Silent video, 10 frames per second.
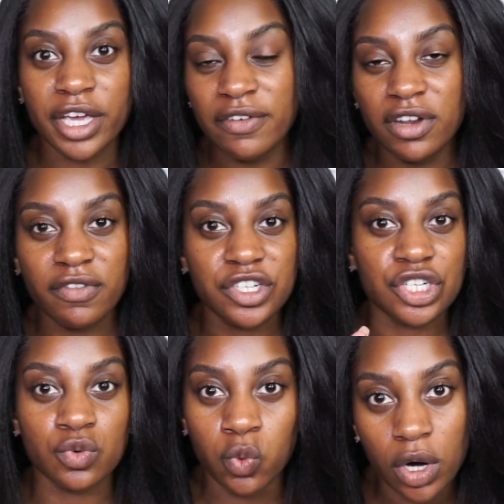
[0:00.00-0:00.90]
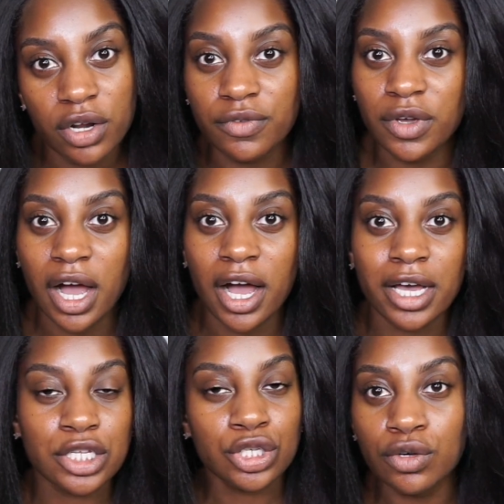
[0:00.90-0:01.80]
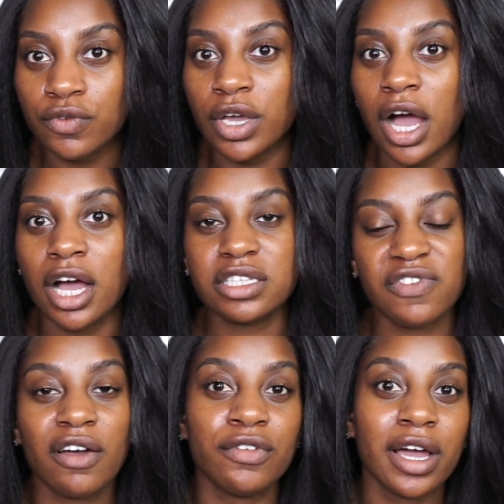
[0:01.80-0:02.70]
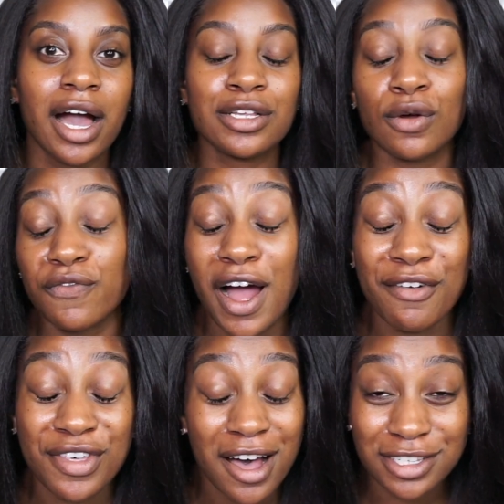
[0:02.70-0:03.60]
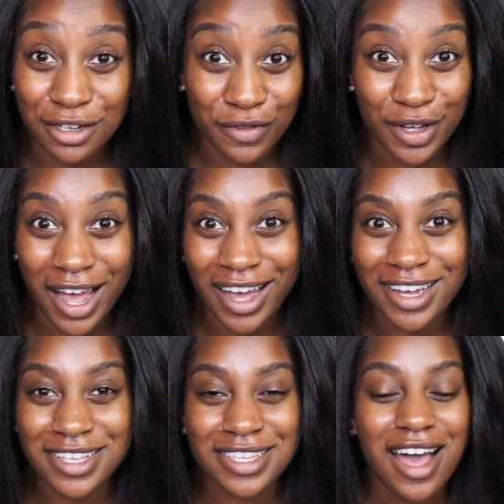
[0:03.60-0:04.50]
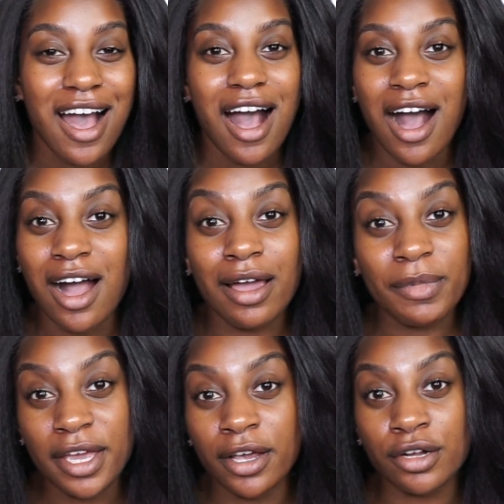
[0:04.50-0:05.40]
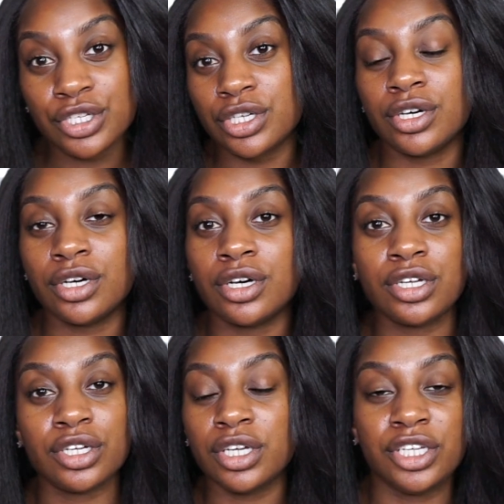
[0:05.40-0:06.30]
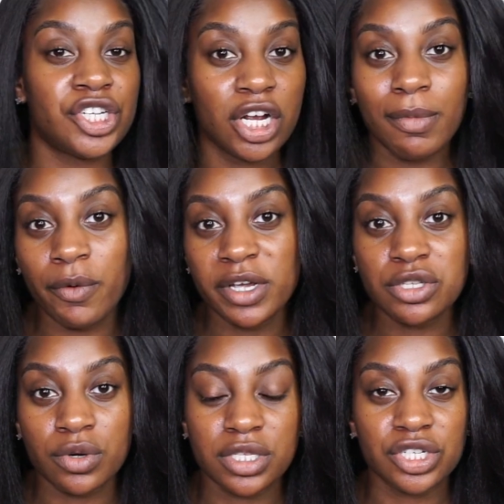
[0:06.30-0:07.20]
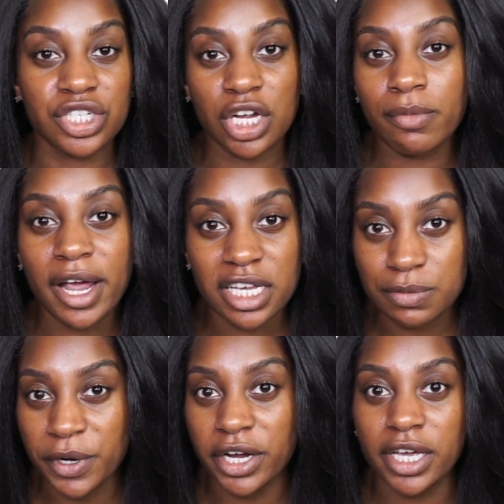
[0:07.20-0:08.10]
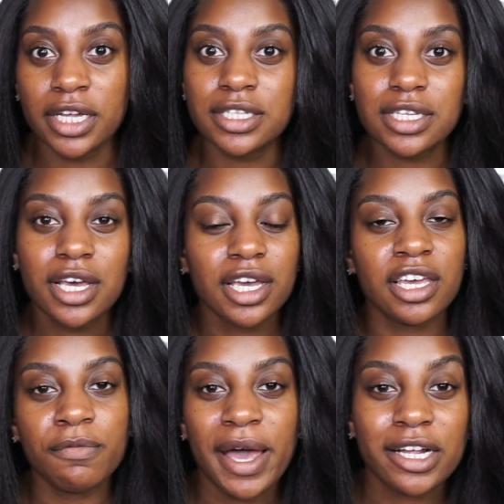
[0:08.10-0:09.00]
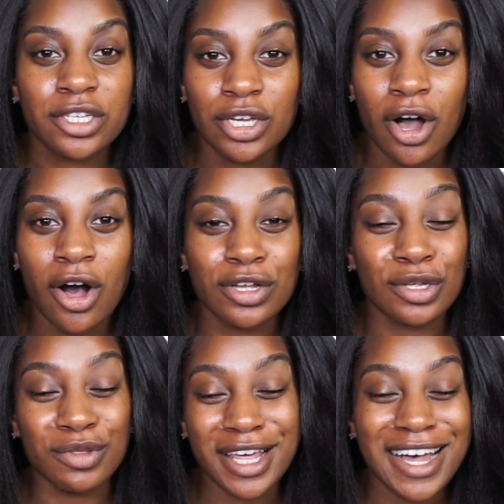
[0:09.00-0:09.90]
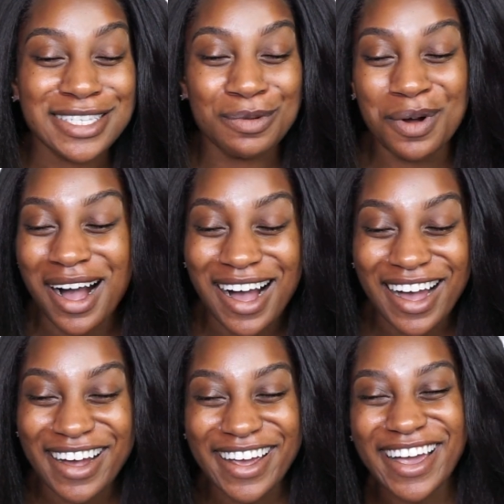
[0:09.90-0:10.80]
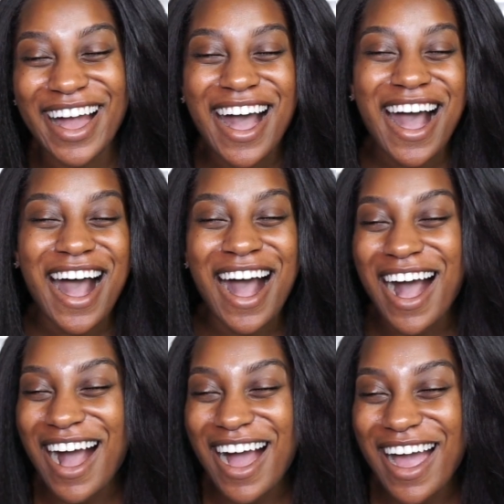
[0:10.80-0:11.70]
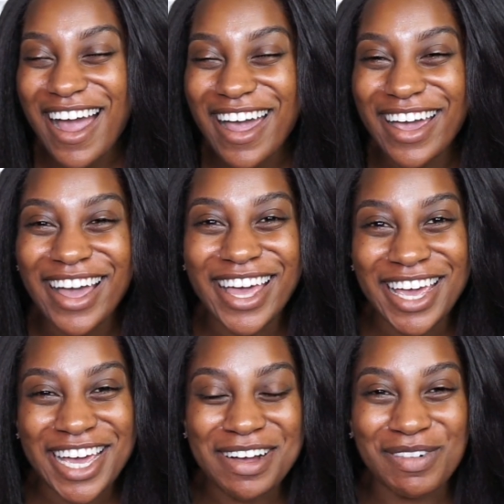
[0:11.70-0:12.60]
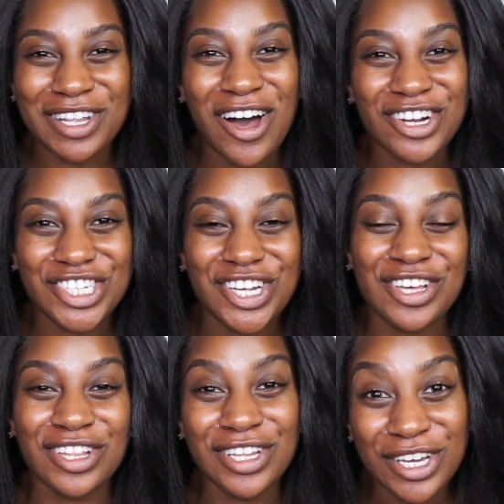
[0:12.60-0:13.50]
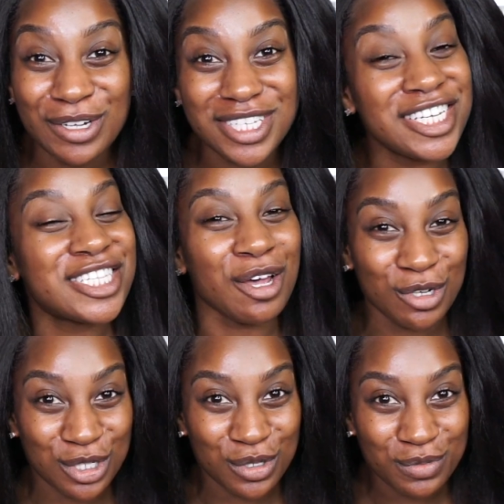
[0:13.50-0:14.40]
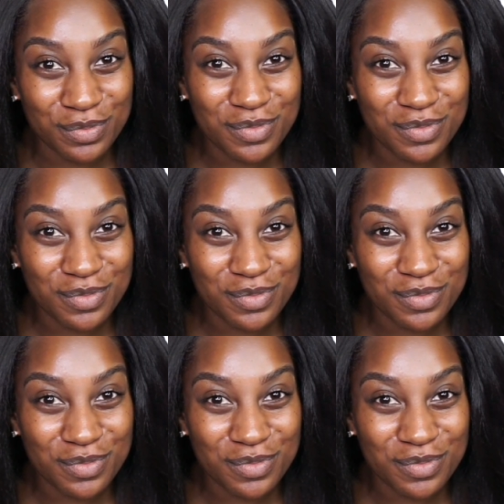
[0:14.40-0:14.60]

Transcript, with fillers: Even if it's just one of you guys, two of you guys, five of you guys, or 5,000 of you guys, I'm here to share my resources, share my experience, give back to y'all. So that's why I am launching the Legal Tea Social.